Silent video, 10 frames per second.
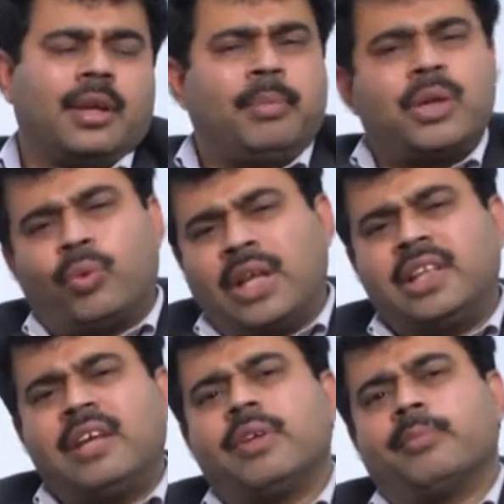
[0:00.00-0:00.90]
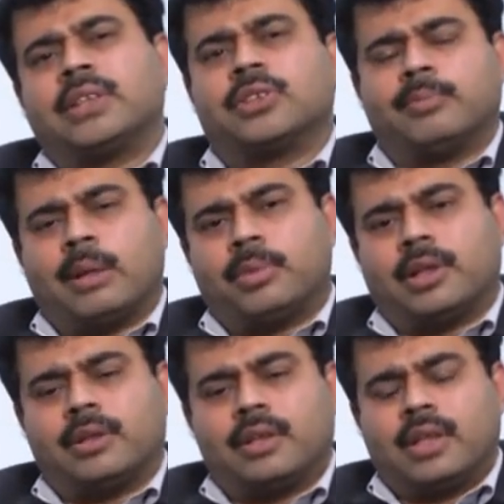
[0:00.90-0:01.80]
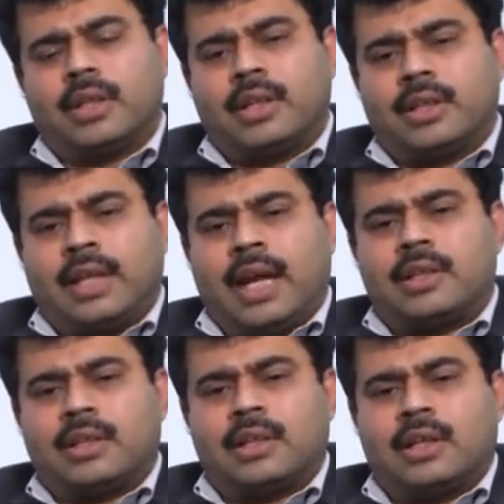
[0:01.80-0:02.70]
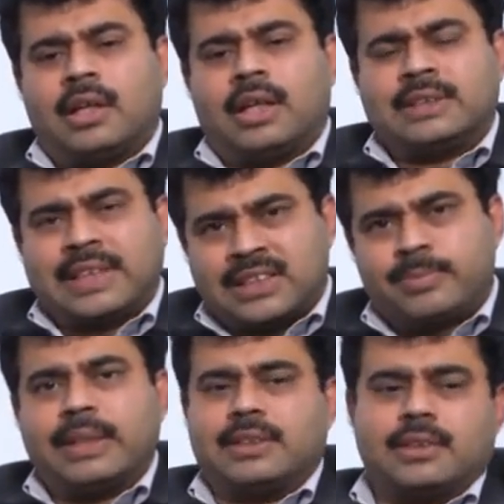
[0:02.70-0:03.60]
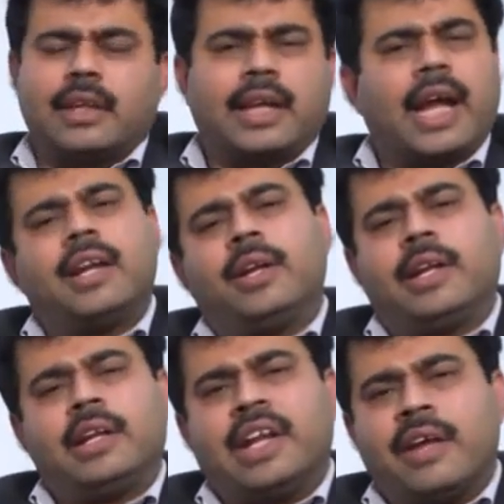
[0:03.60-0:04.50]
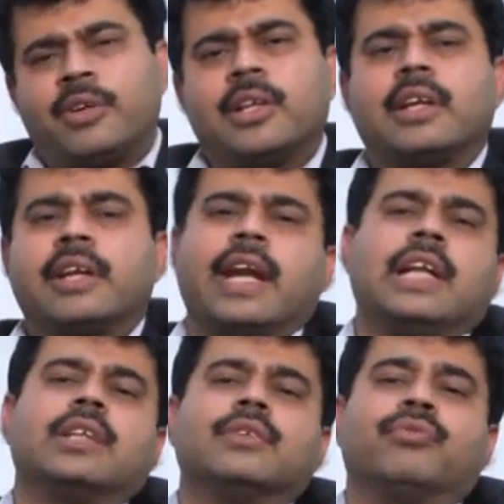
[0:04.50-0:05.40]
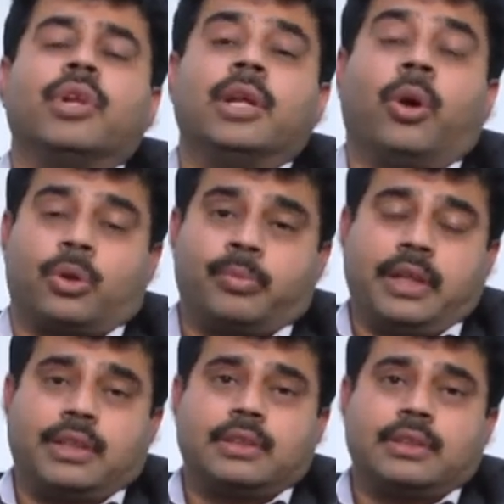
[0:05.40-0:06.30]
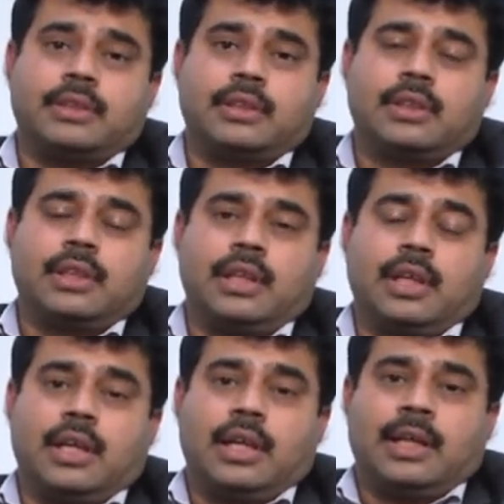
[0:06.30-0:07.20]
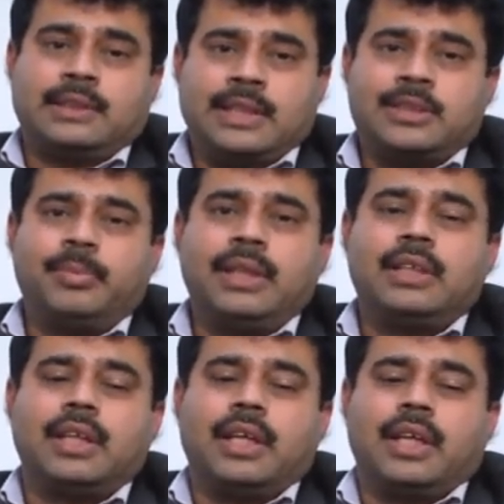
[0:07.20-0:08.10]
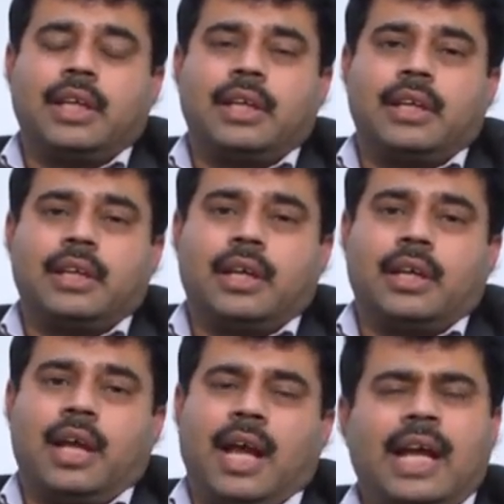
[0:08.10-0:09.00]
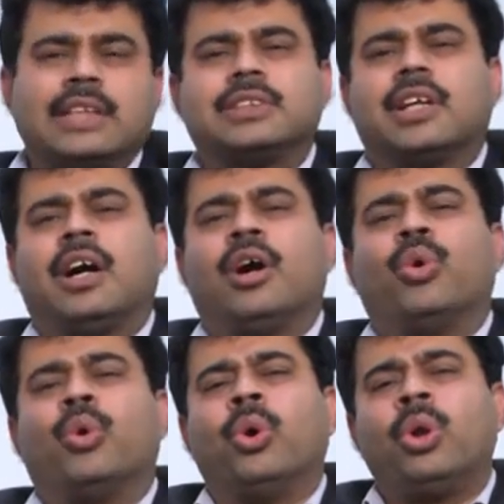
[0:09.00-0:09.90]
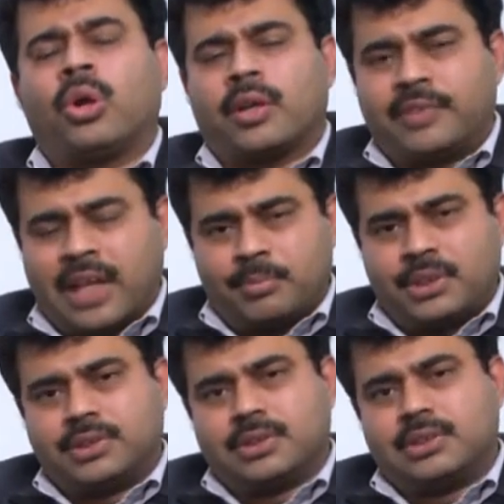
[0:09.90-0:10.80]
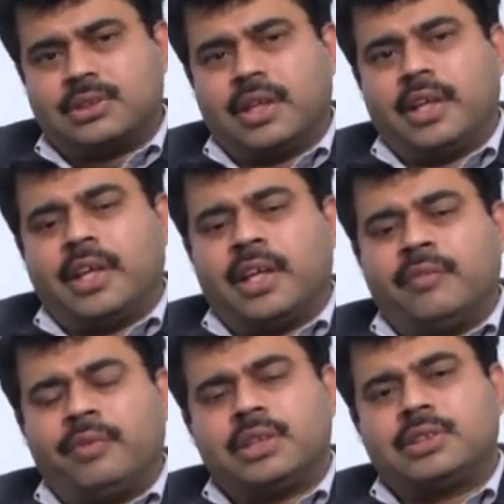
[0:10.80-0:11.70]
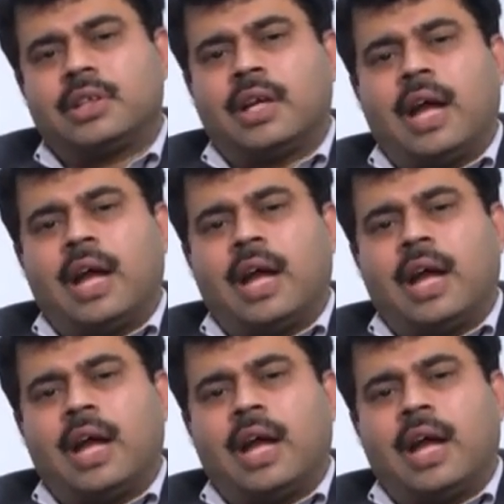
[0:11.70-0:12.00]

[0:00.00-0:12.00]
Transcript: But one thing we must remember, that assessment can never get fully automated. Assessment has a whole lot of dimensions in which